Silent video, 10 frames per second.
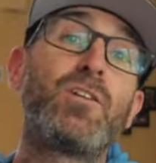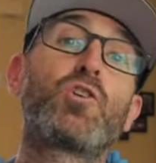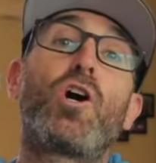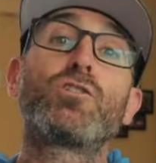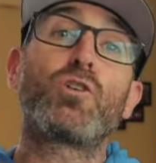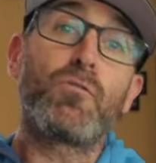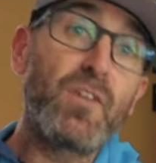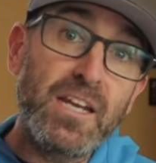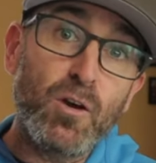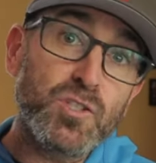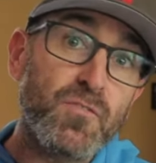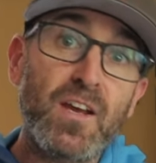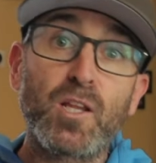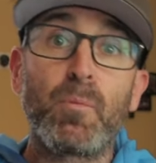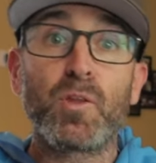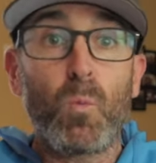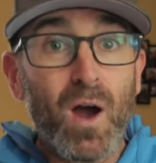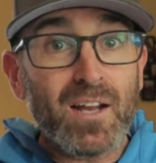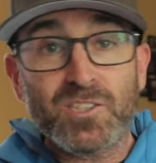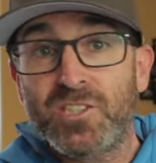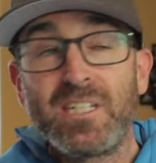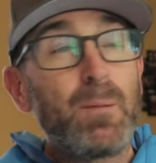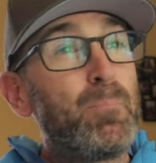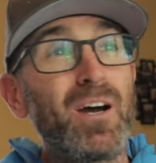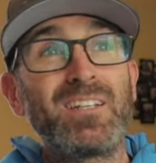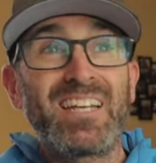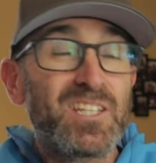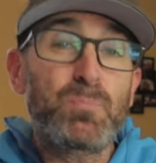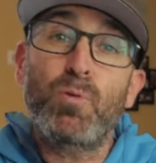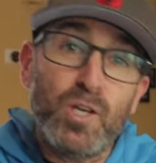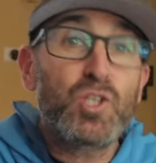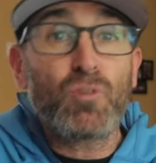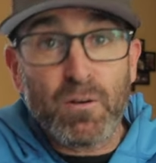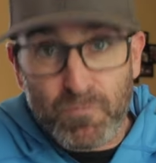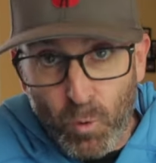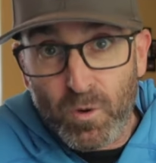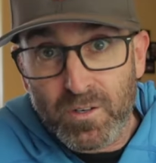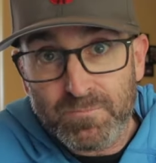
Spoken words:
there's also videos available to watch, but it's pretty straightforward.